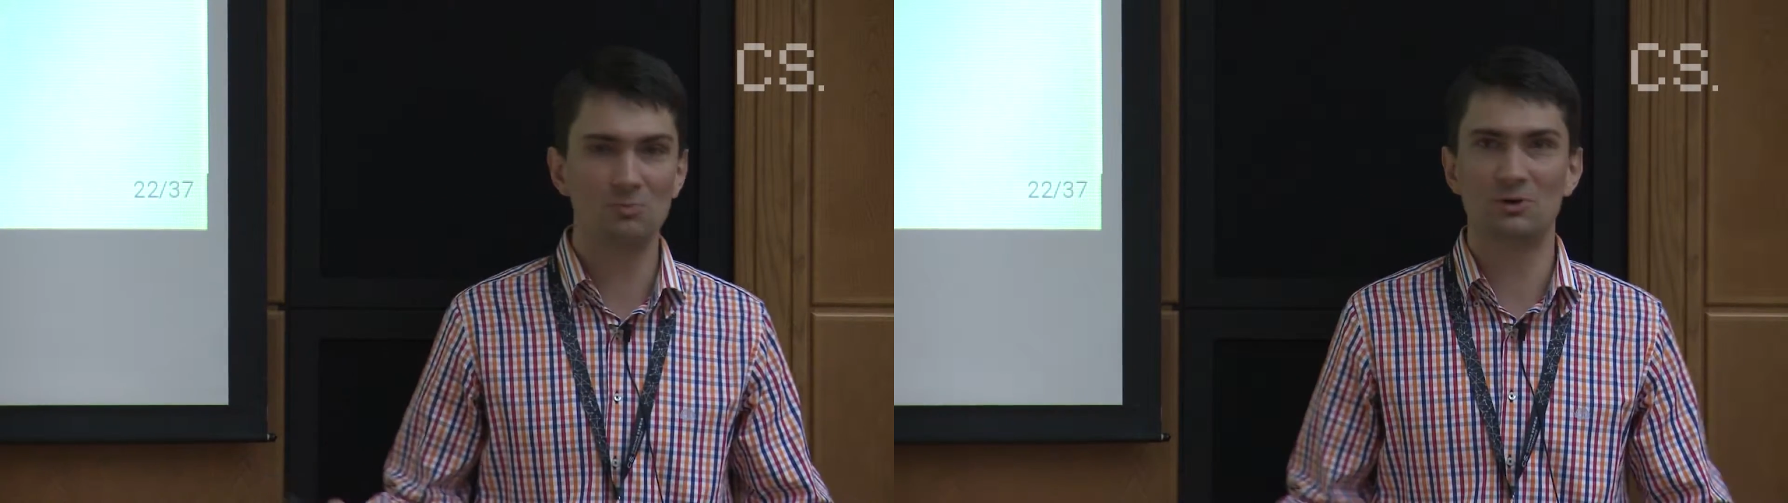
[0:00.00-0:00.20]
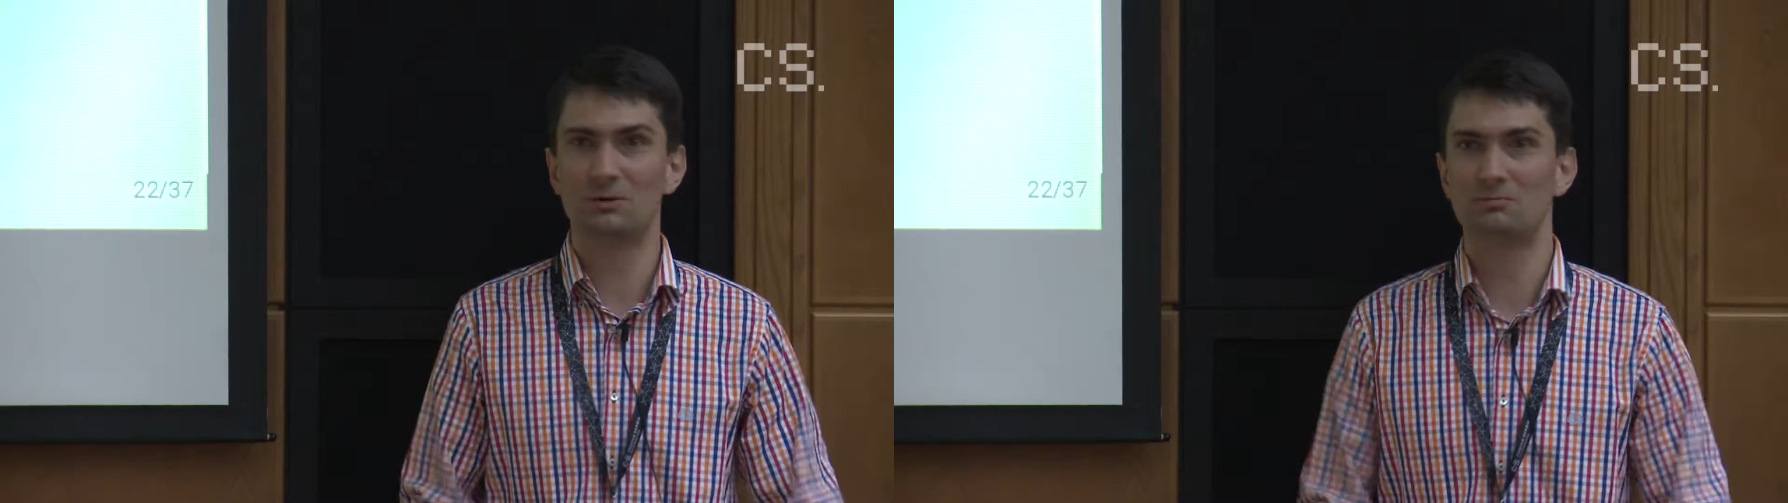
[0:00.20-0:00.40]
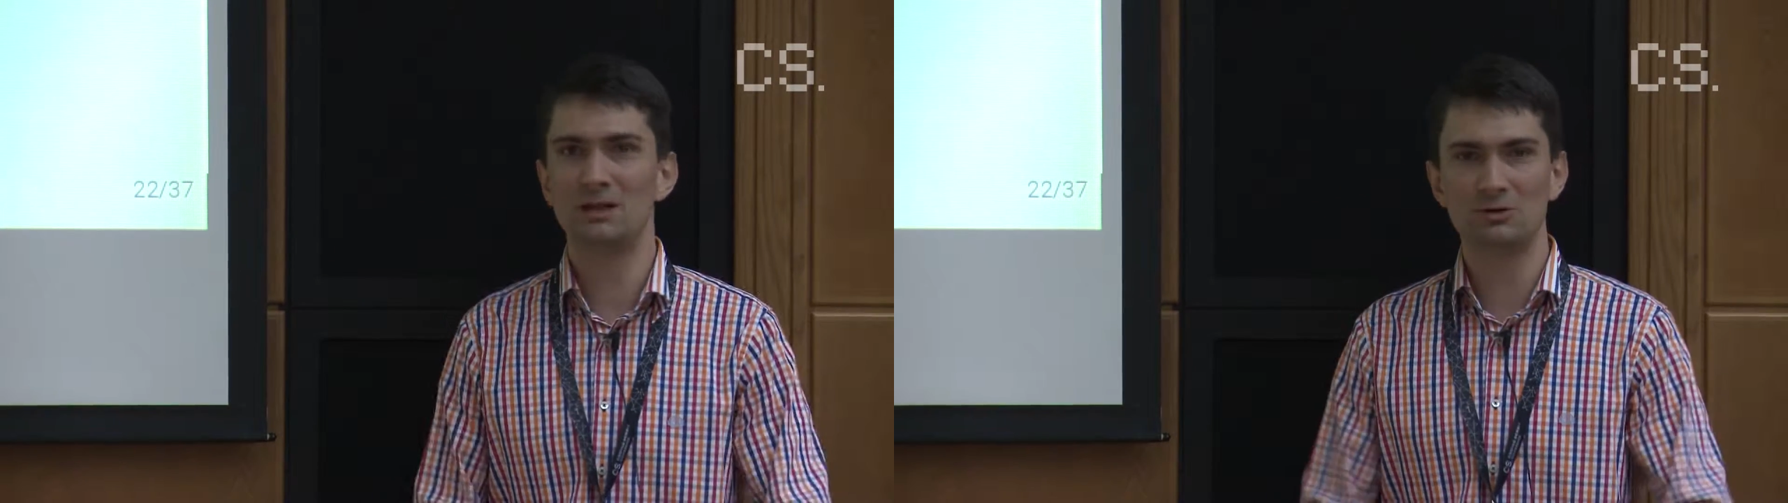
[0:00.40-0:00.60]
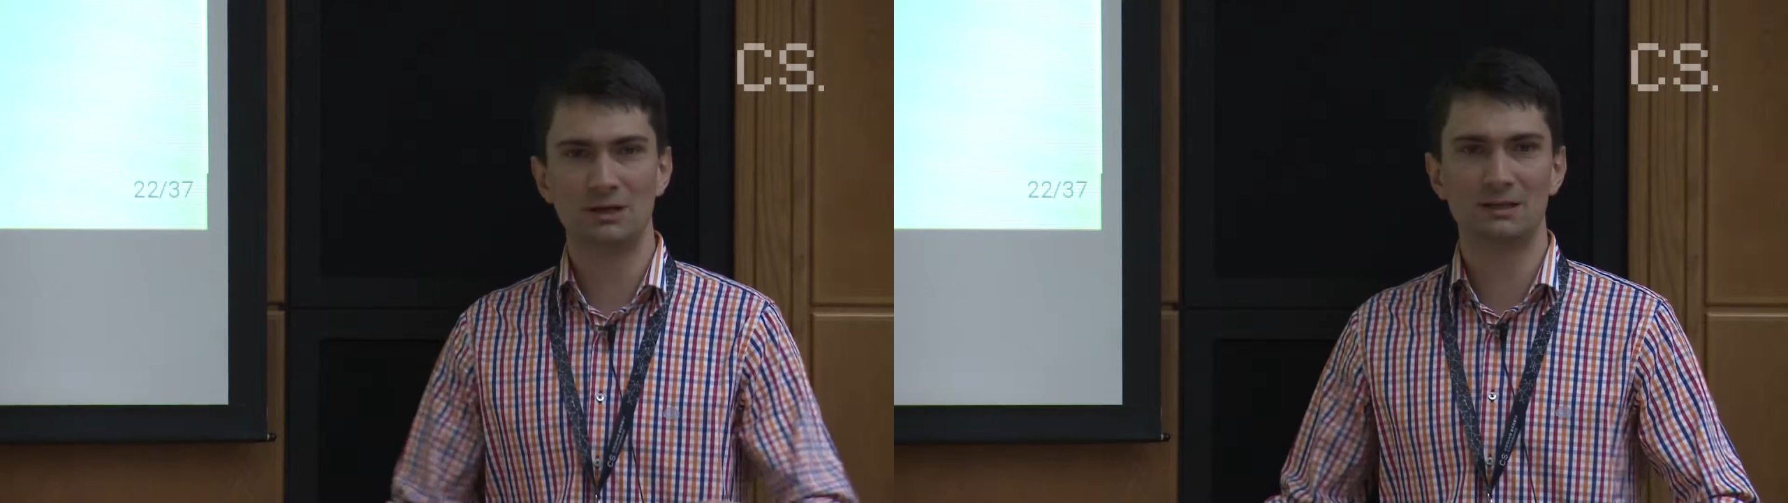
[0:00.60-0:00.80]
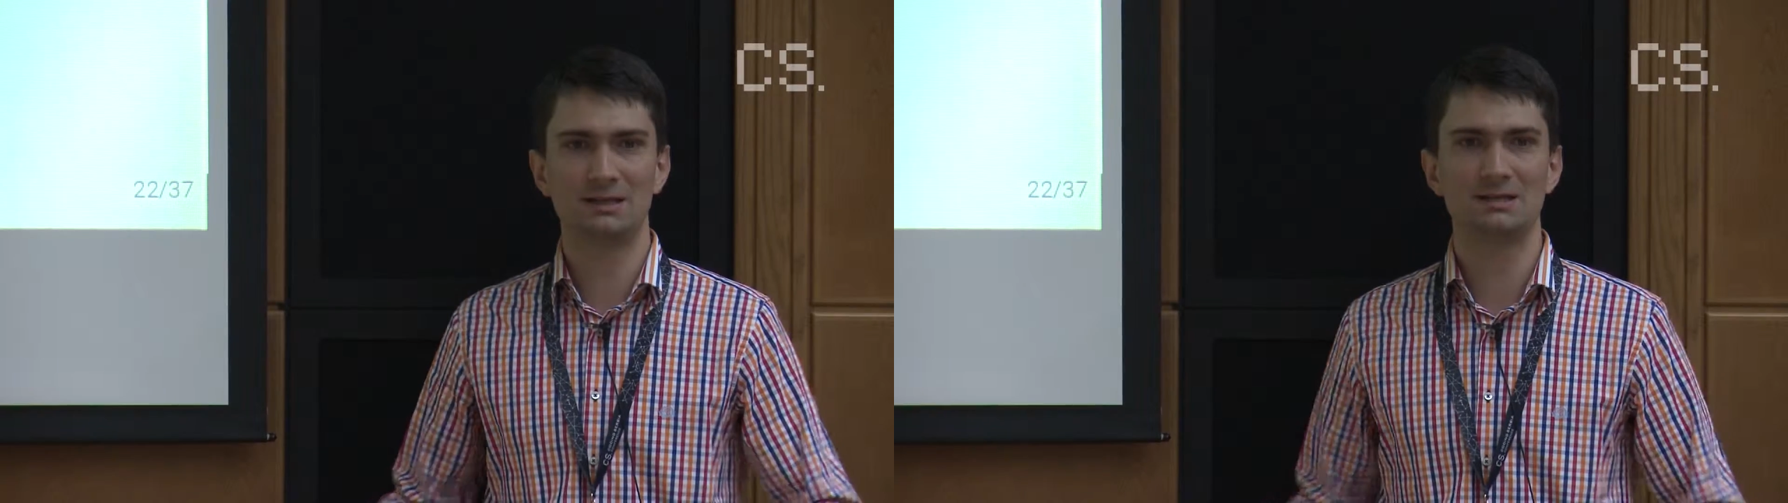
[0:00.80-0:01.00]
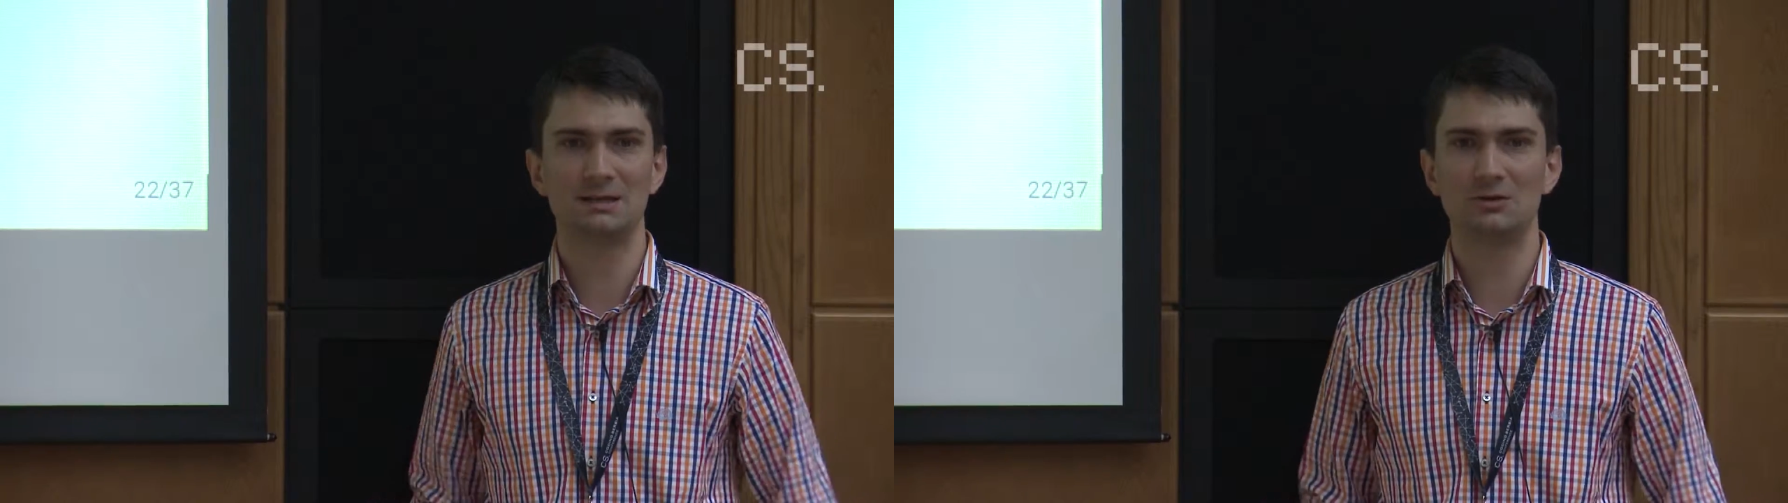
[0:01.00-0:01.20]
more manual testing,